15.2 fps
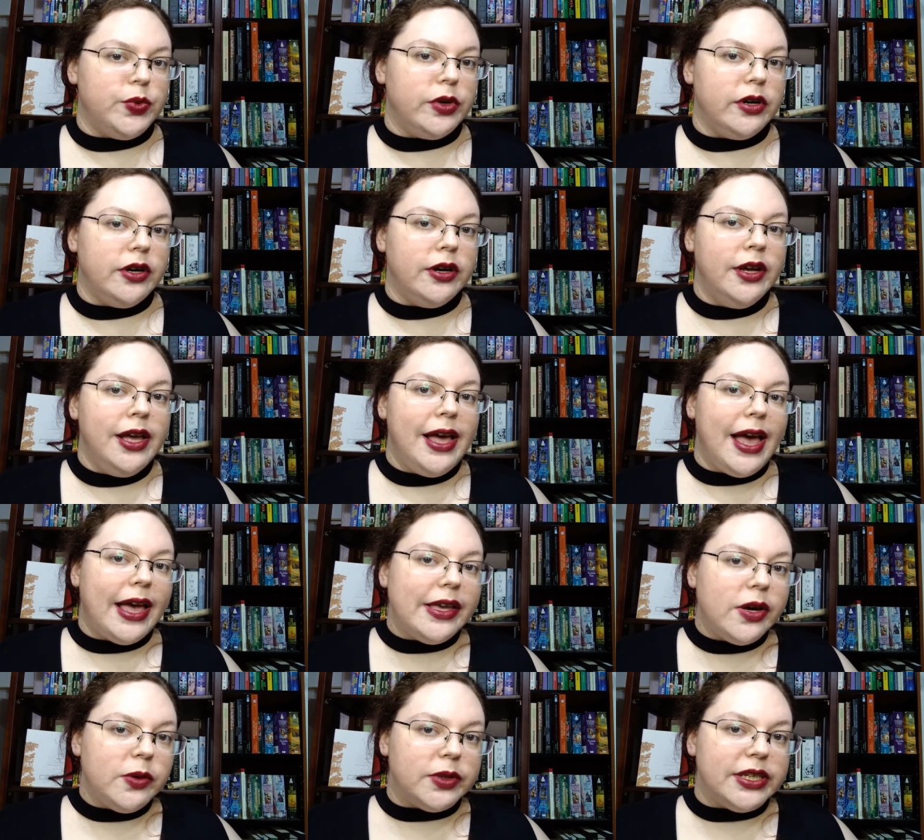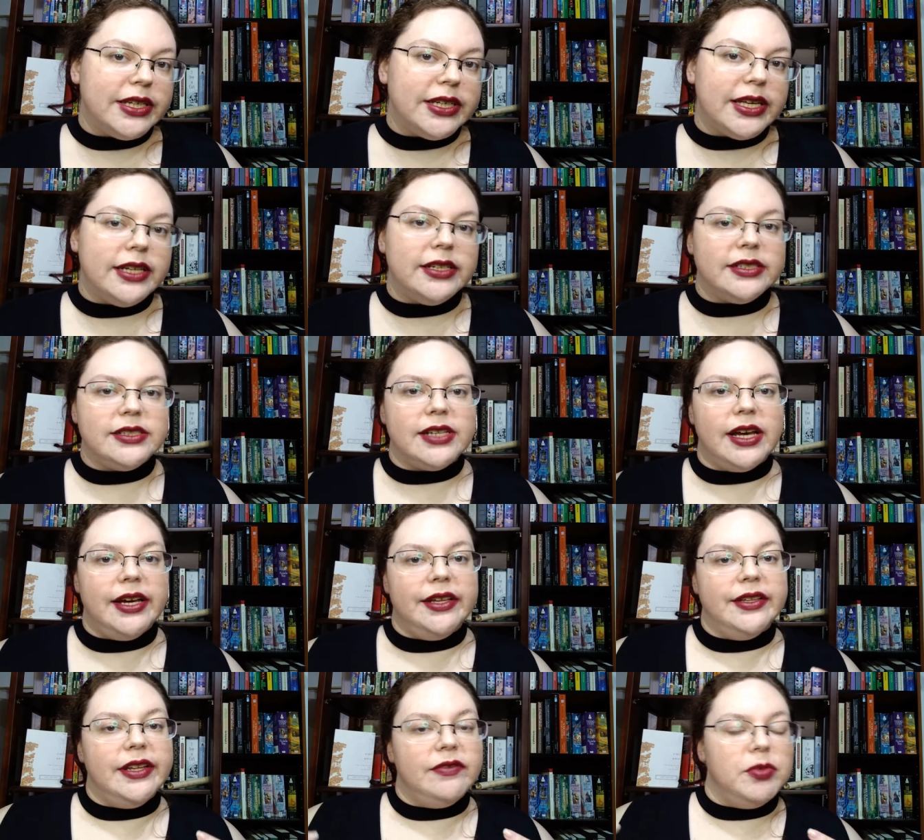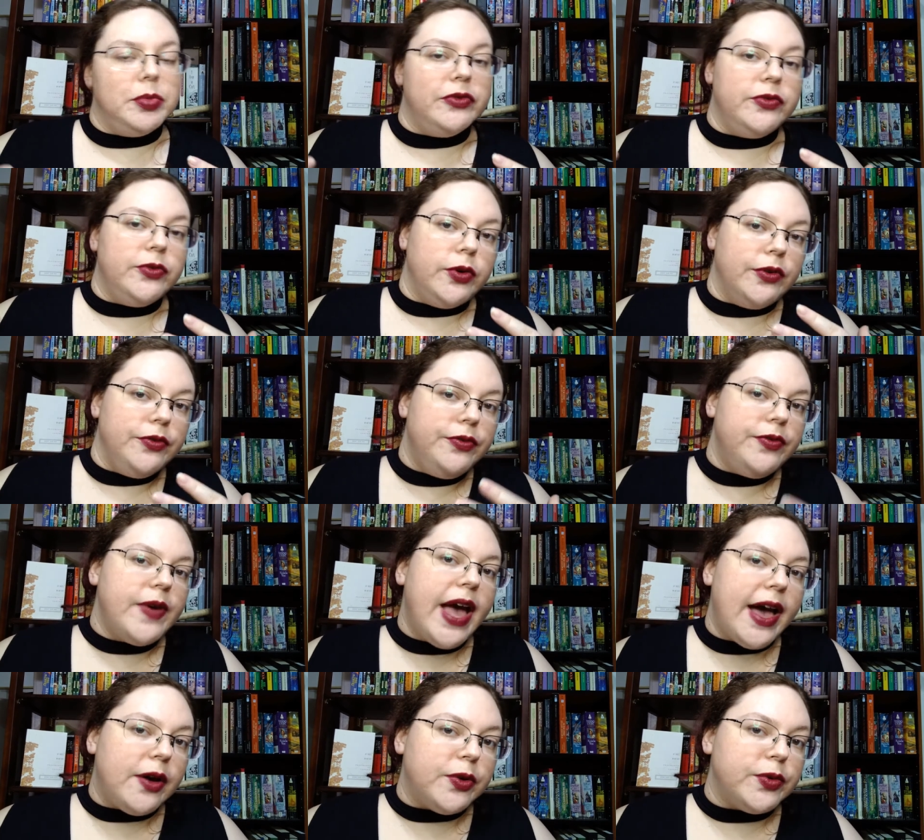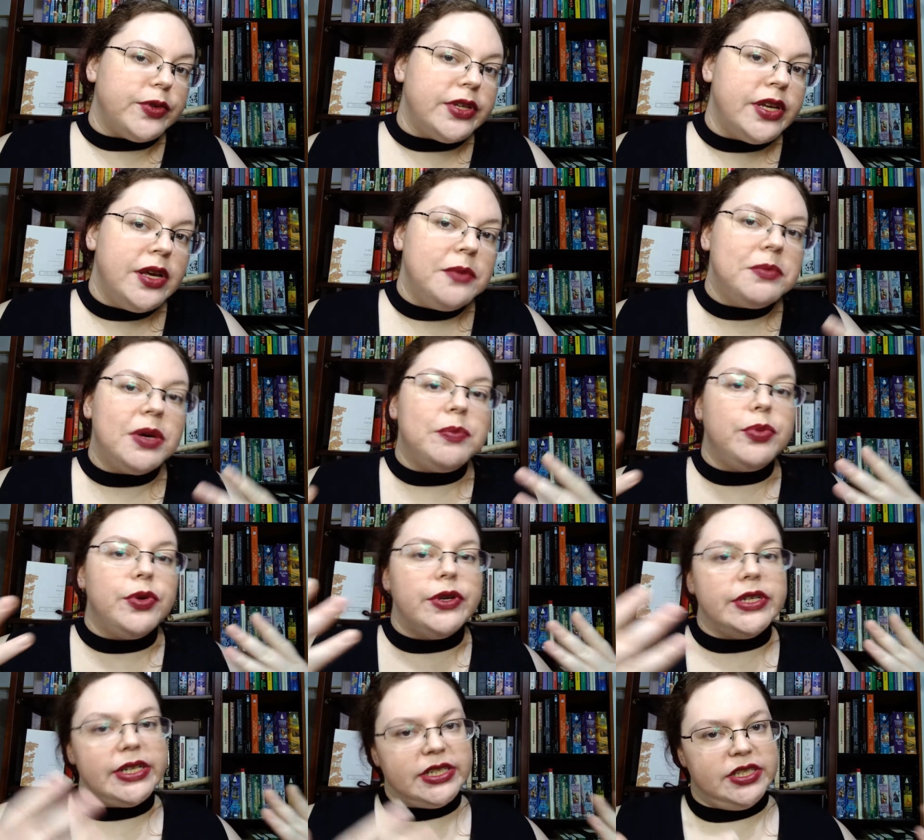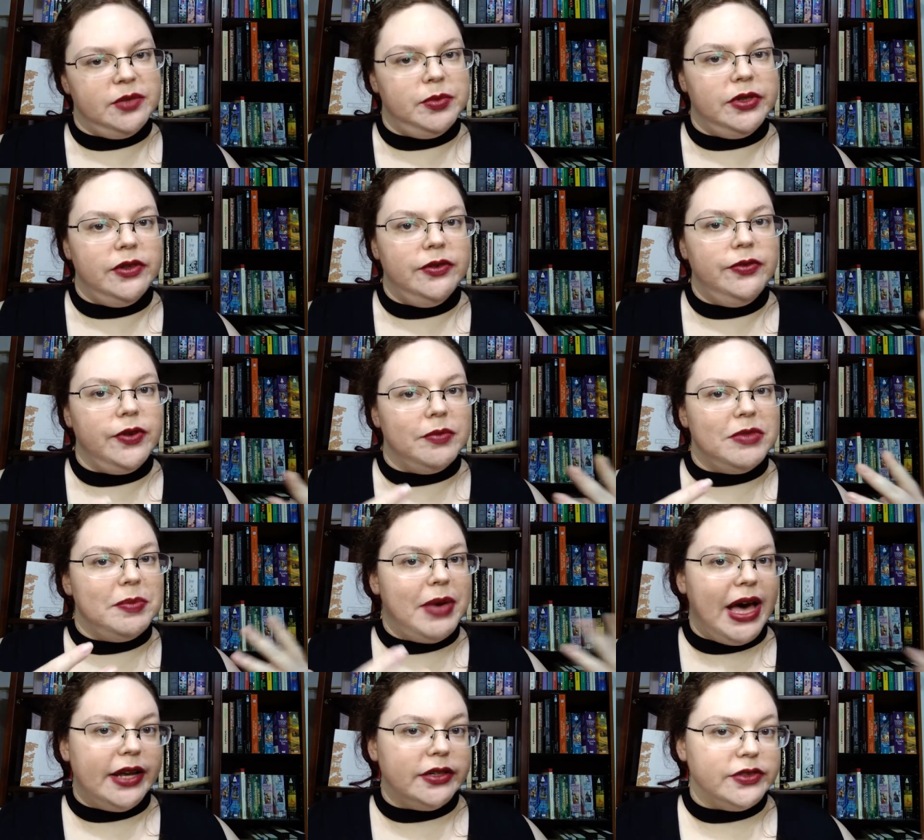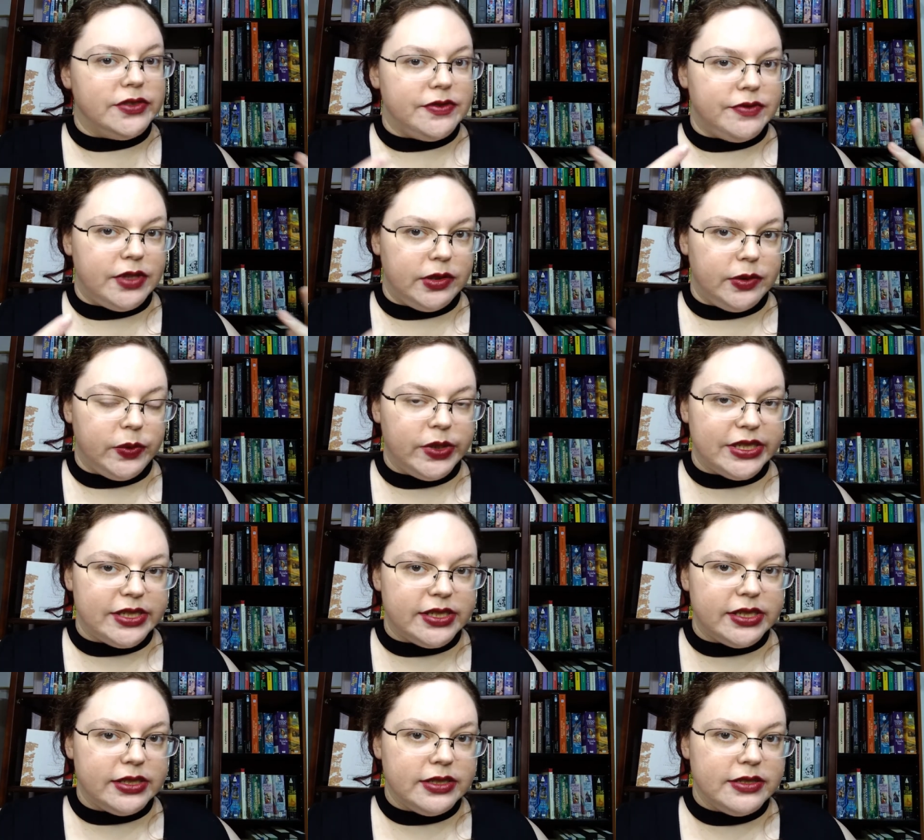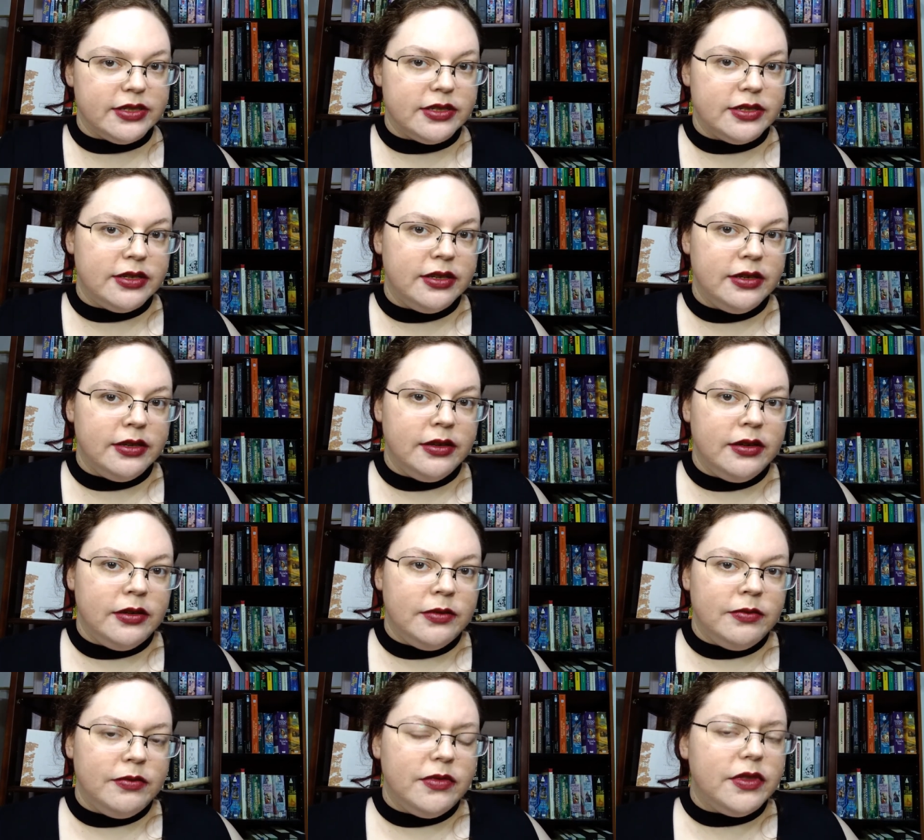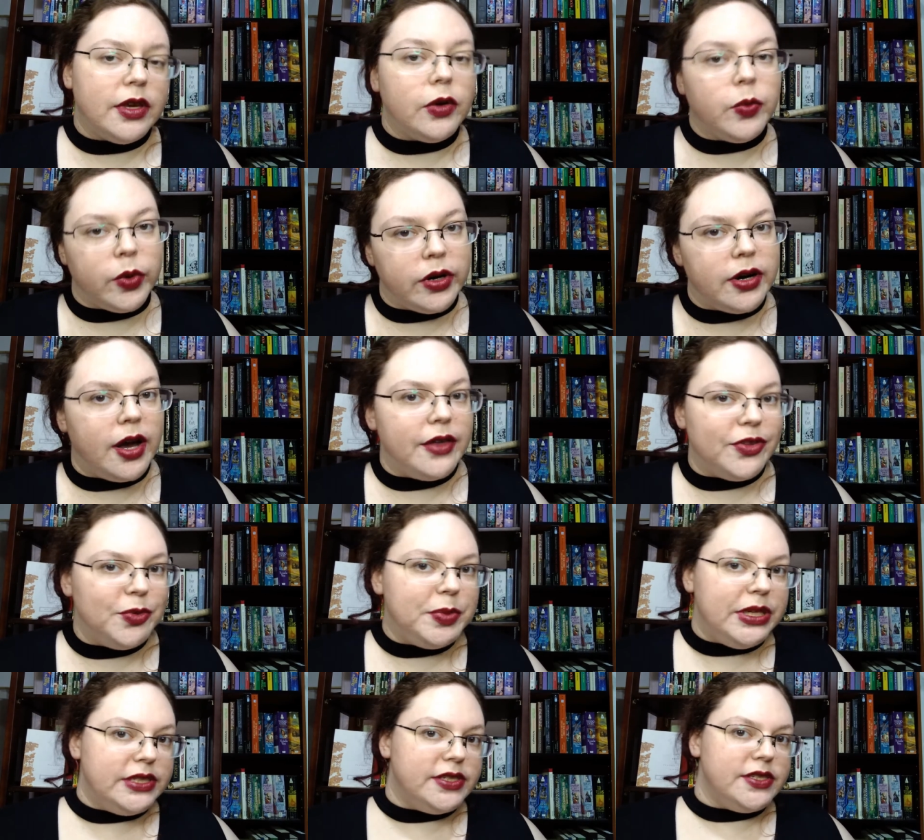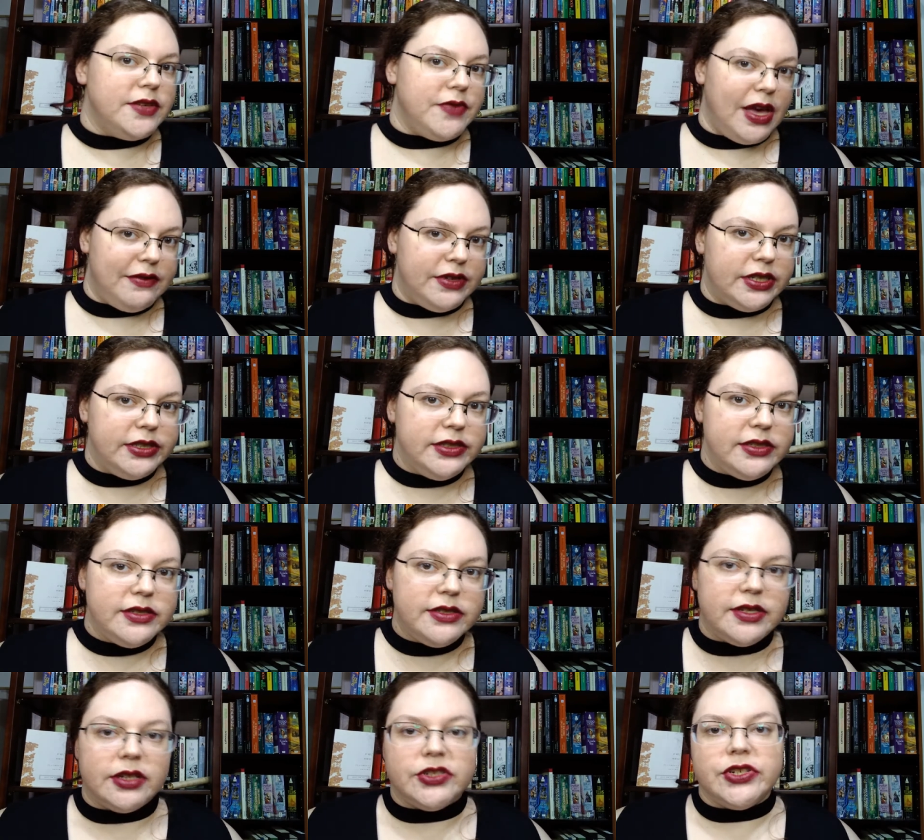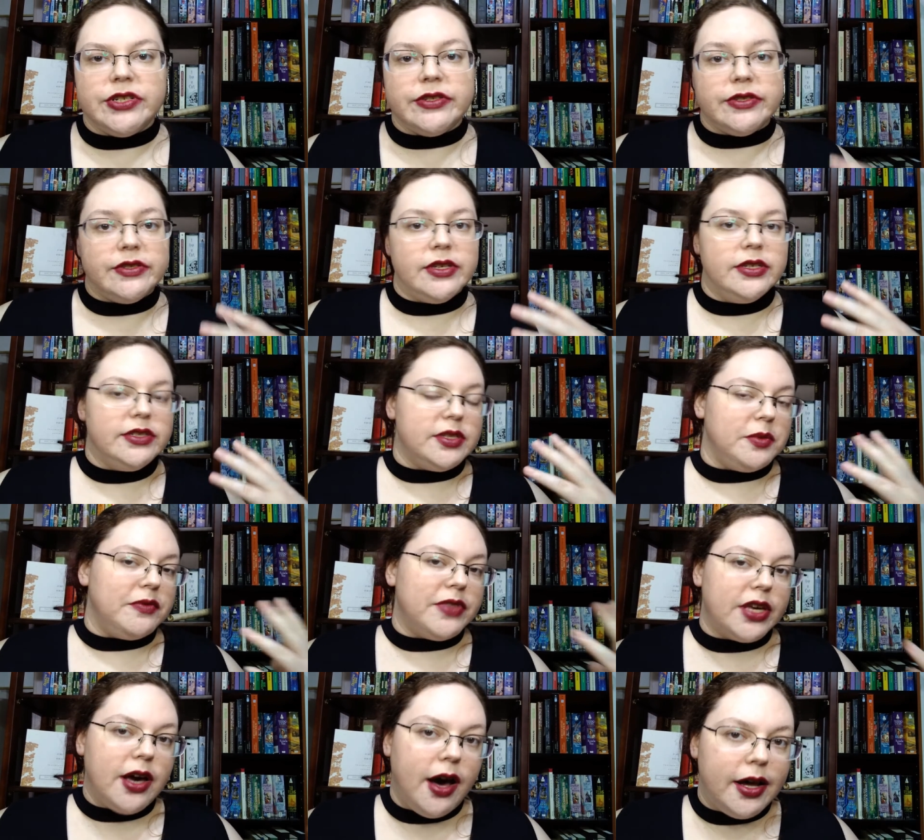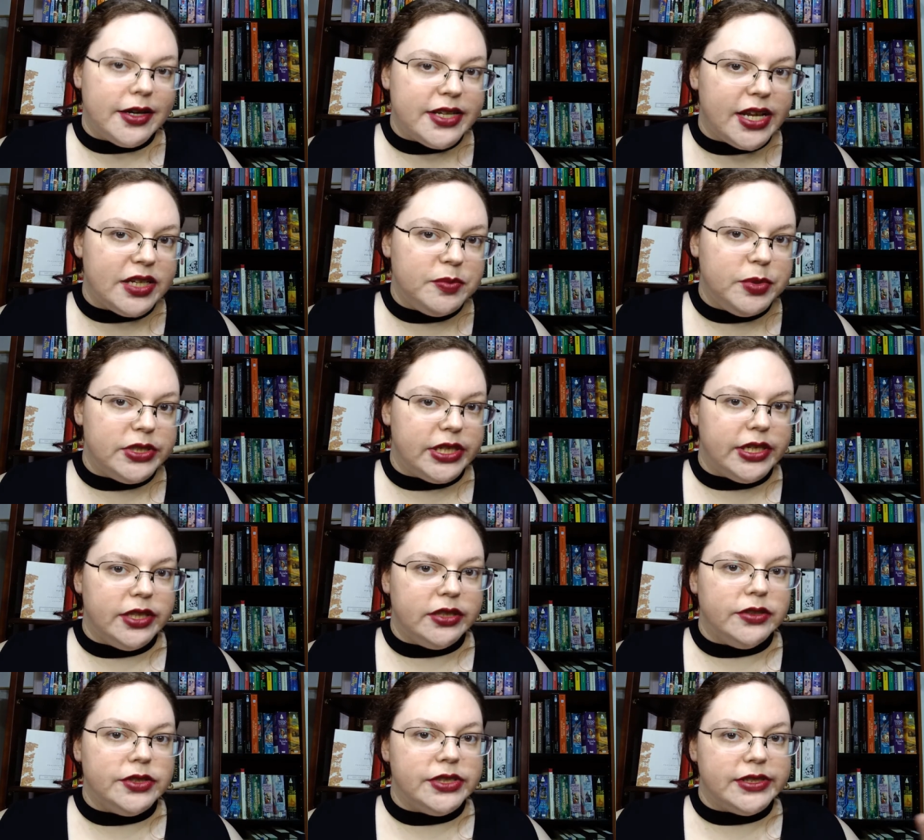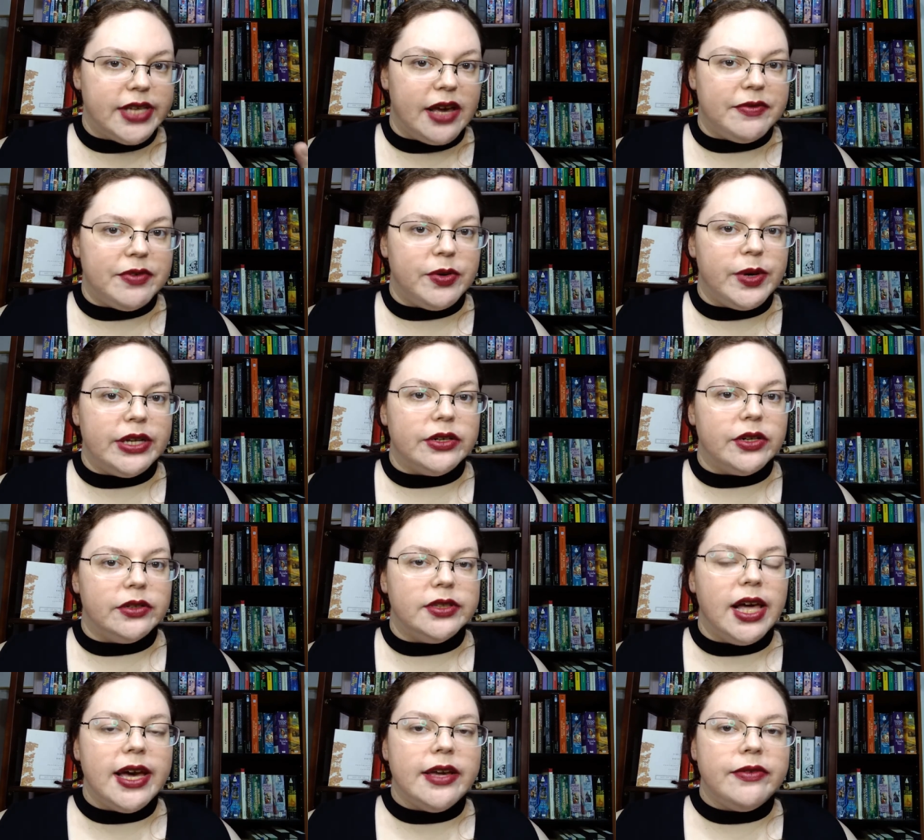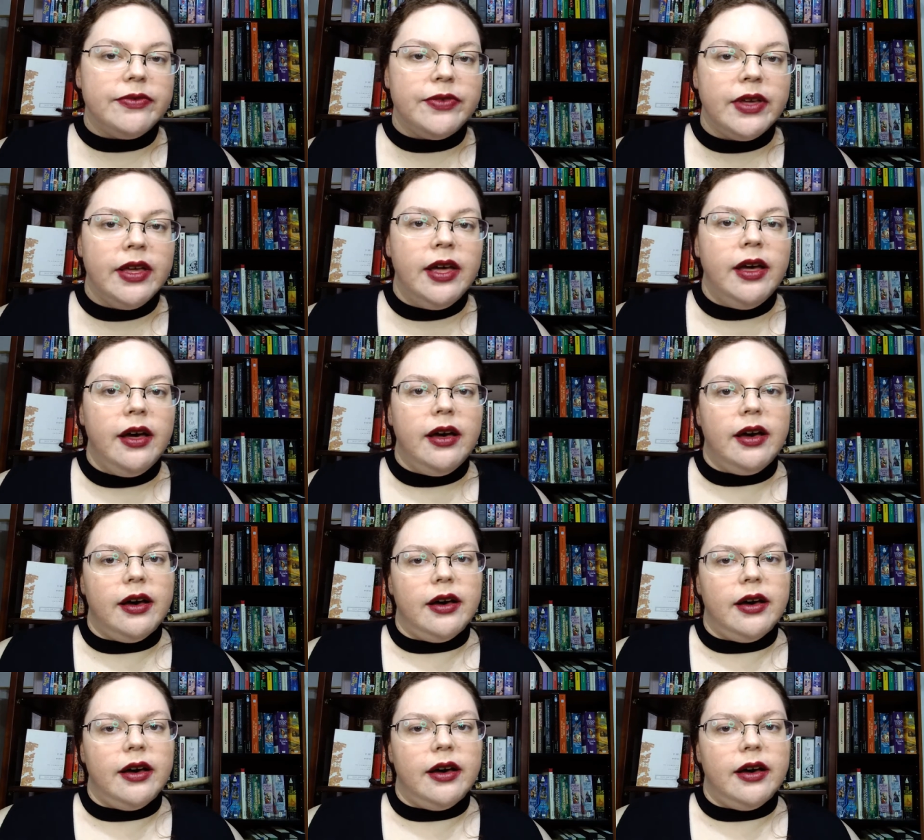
which were aeolic in a style never before found, but predictable from the patterns of the linguistics. There were other pieces of evidence, such as some of the content particular to Sappho and her life,